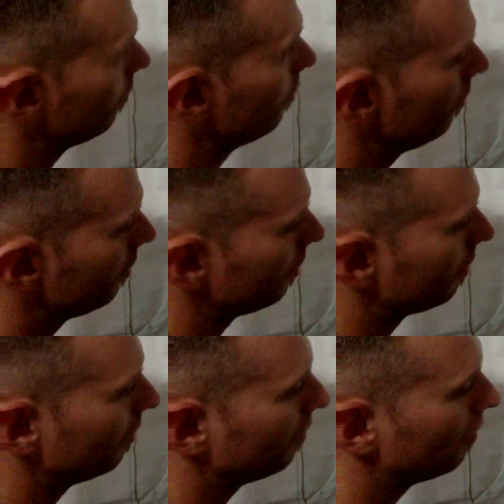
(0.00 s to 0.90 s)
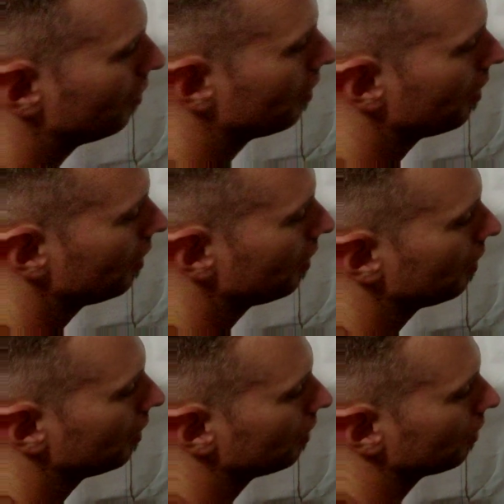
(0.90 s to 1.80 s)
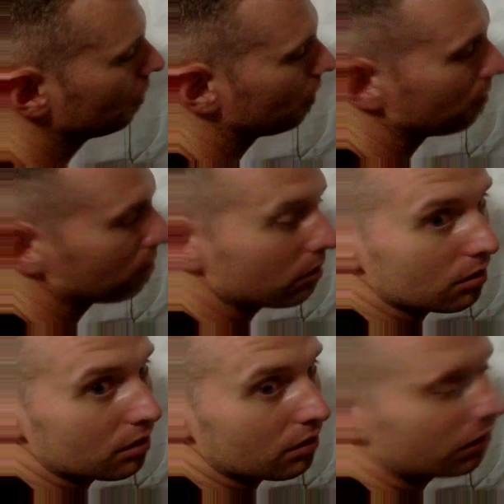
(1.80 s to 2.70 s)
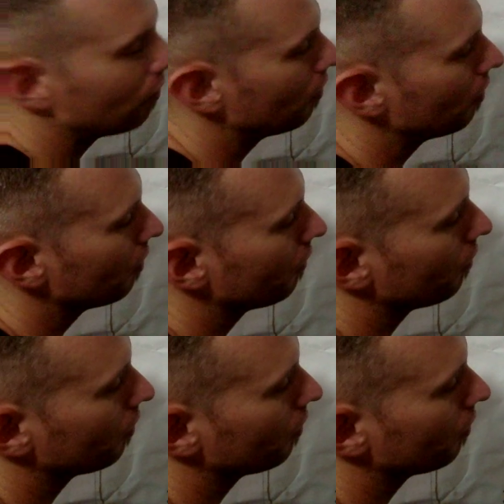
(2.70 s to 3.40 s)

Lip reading: 2 is 64. 2 times 2 is 4, 4